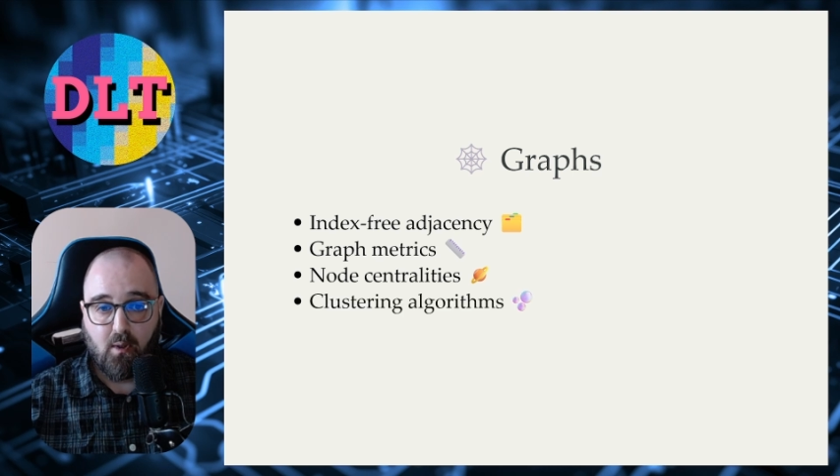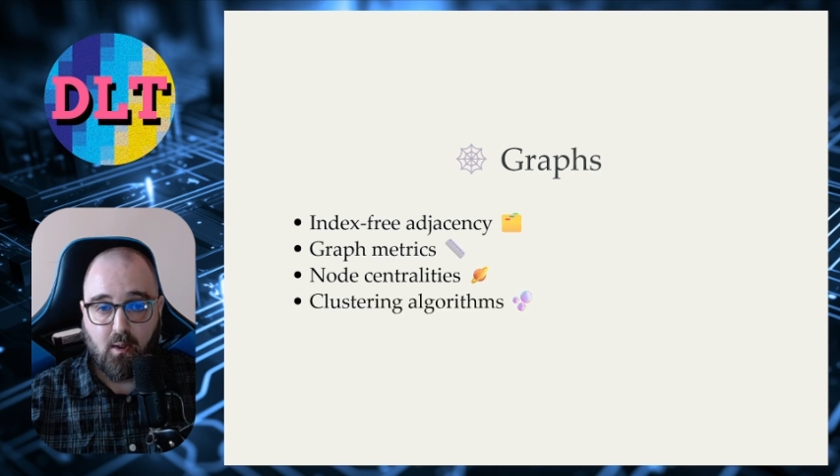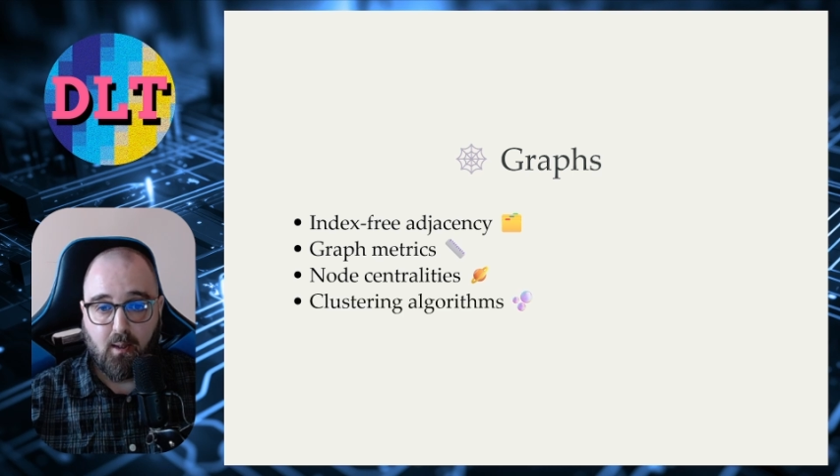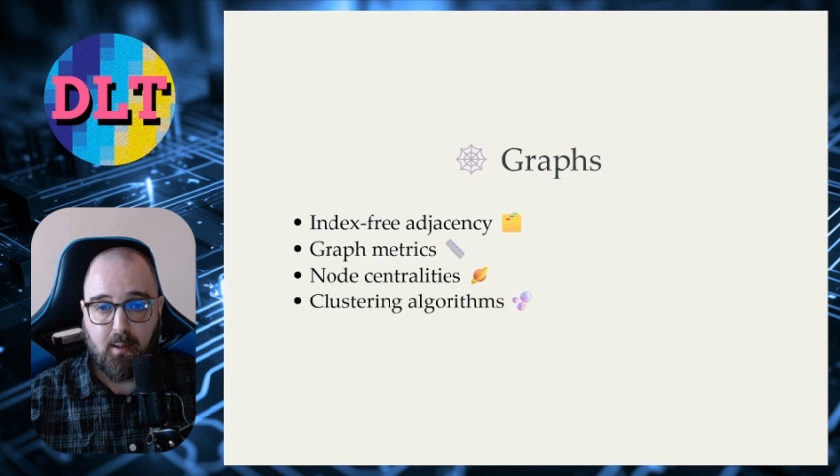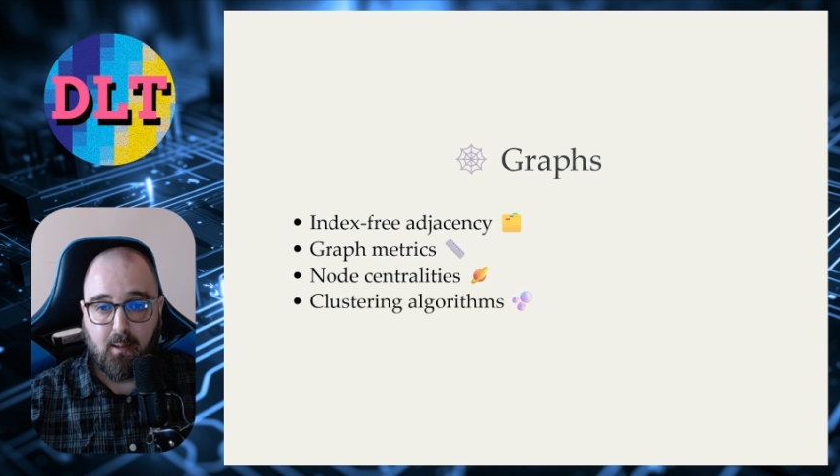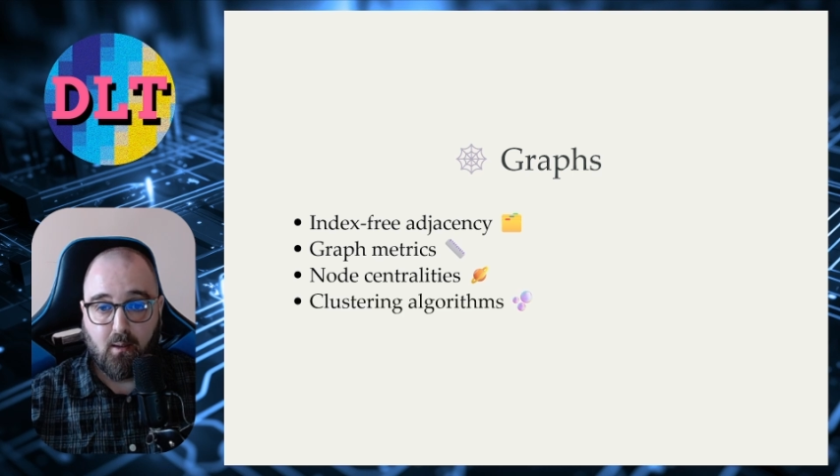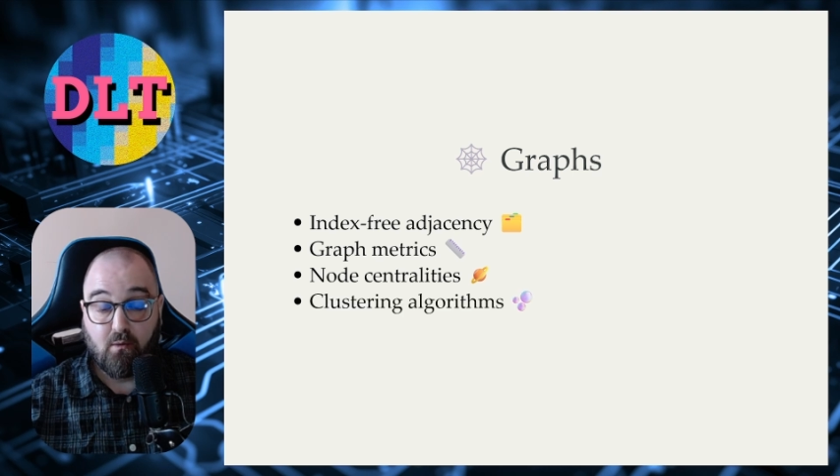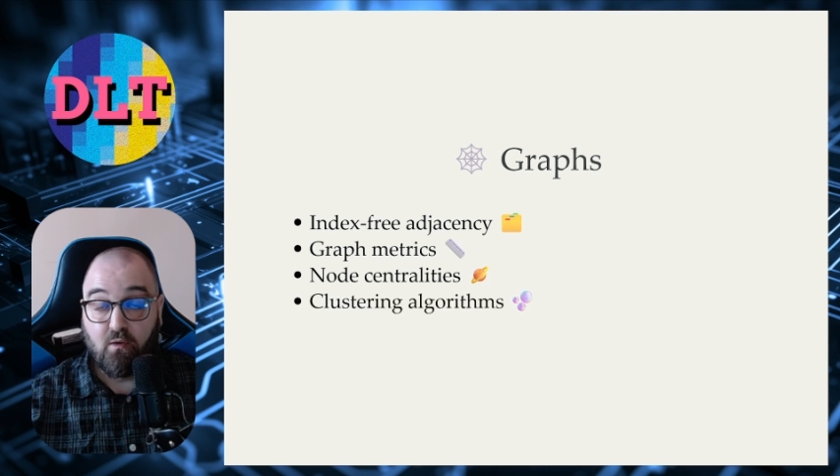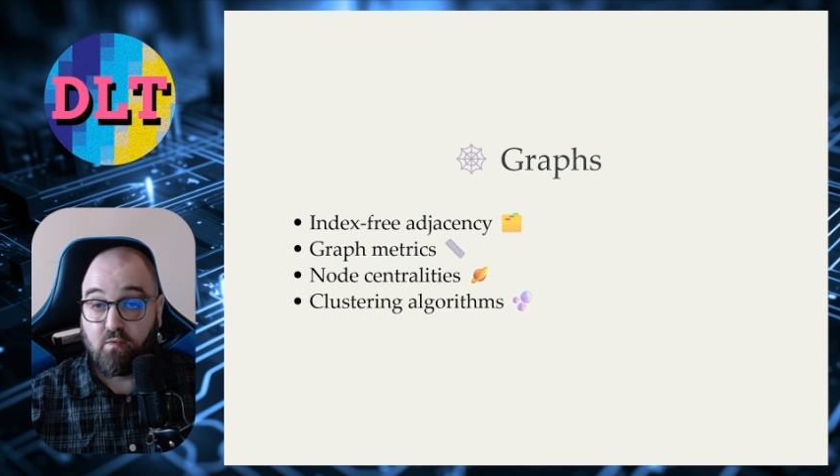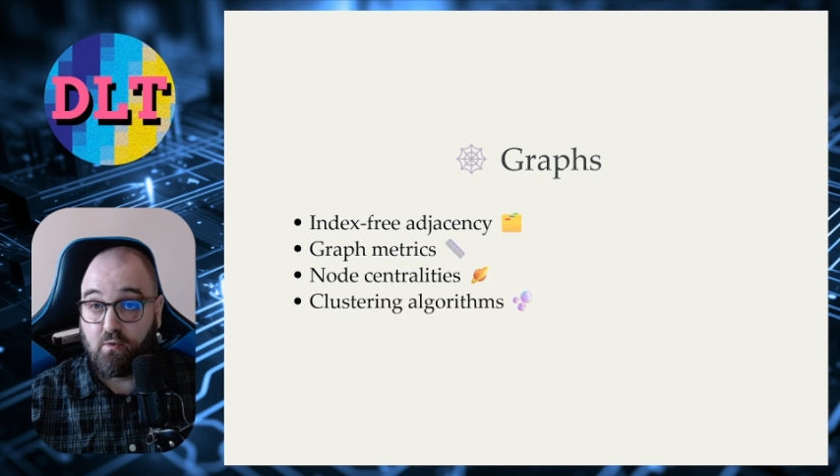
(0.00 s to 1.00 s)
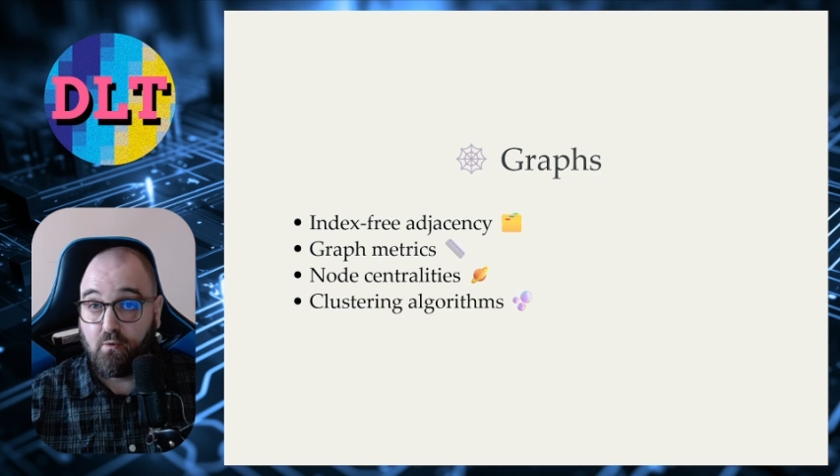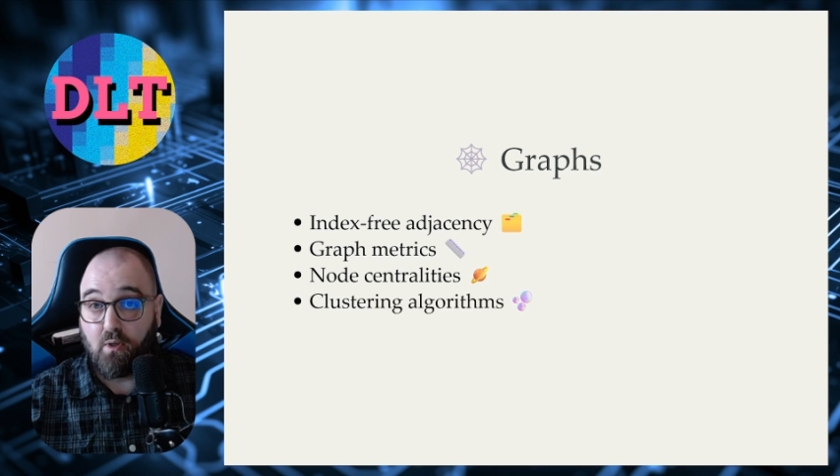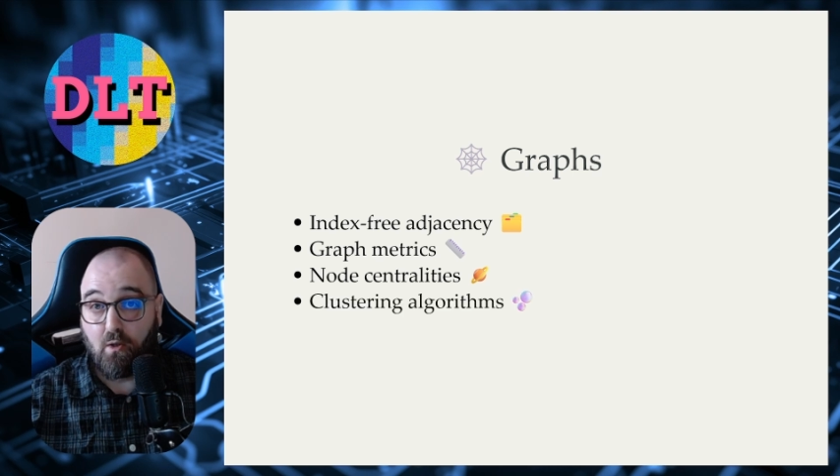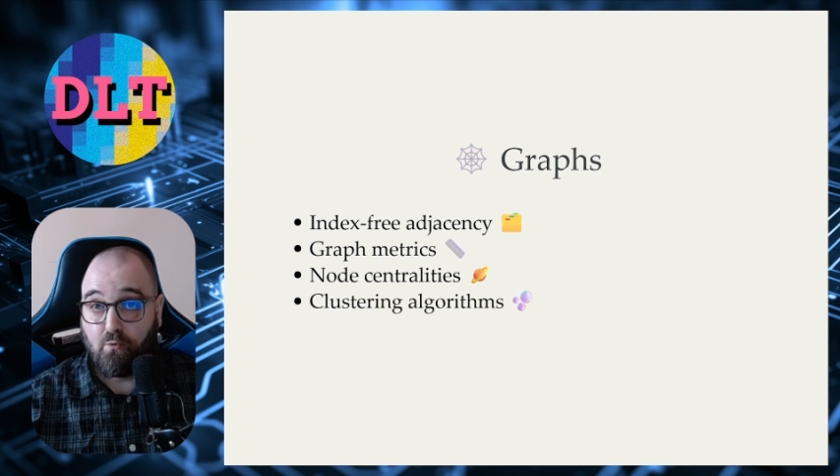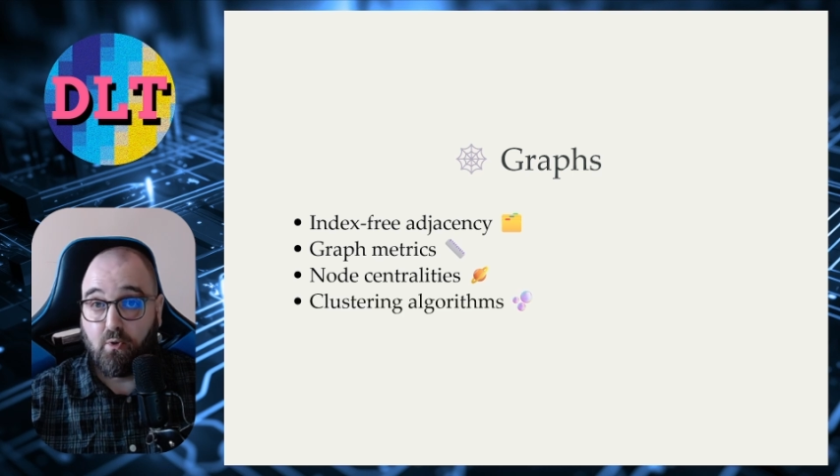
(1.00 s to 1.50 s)
Clustering
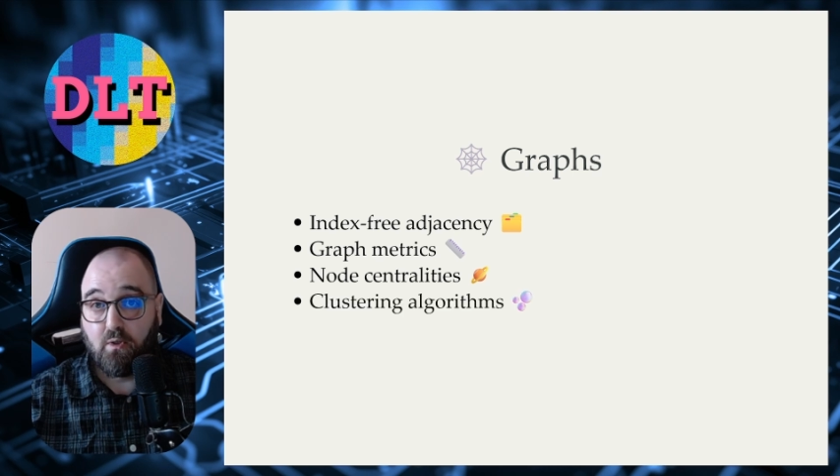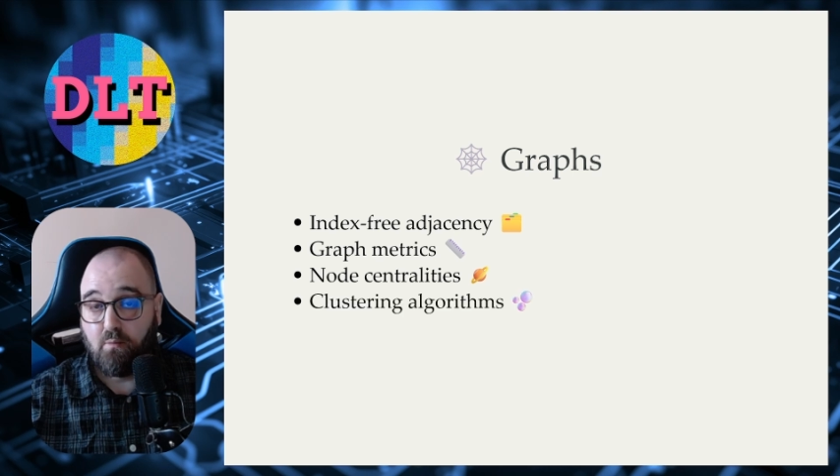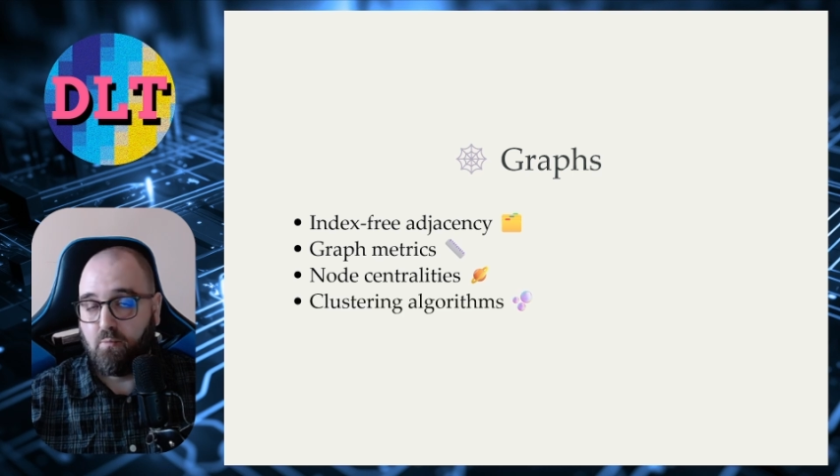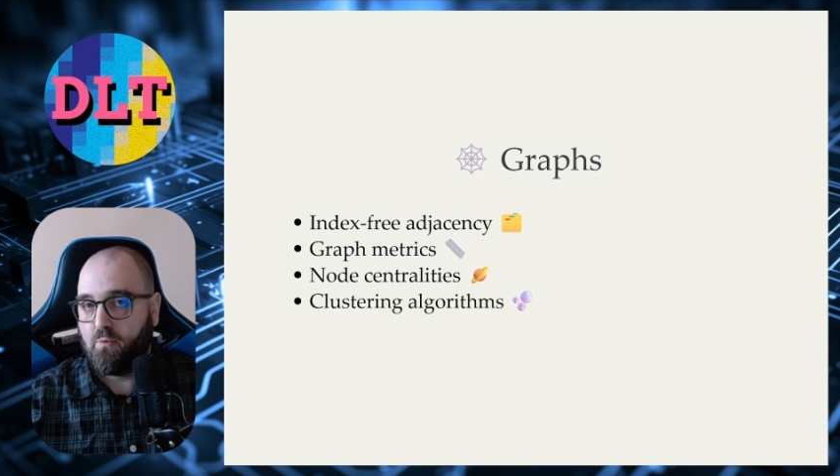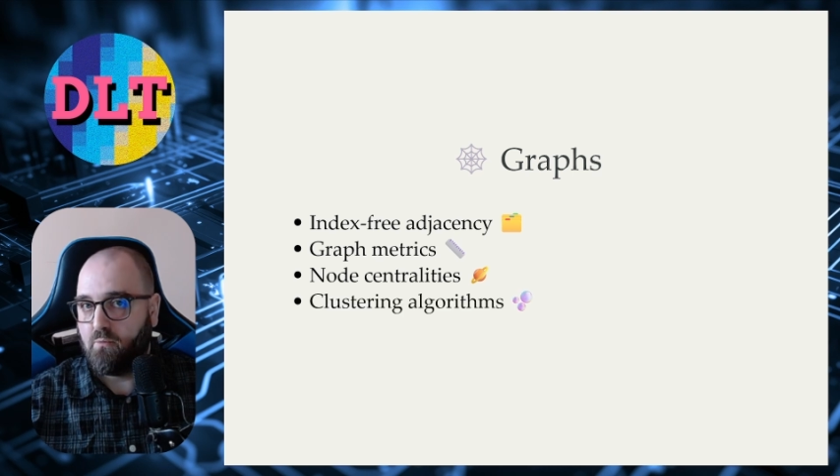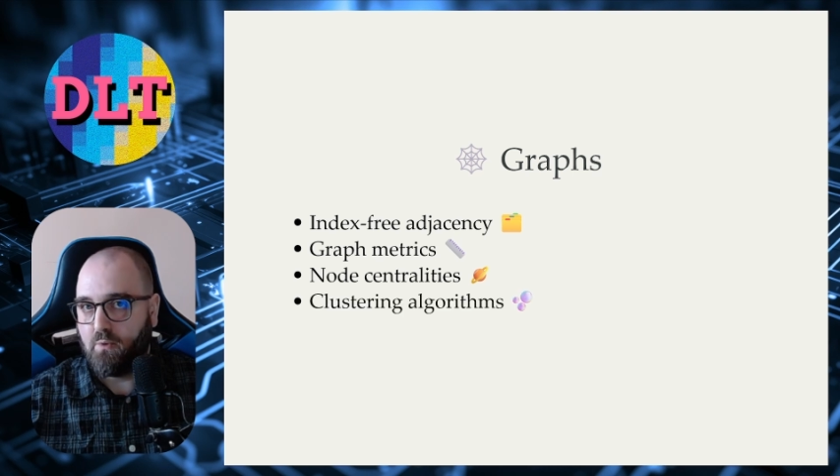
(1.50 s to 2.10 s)
algorithms,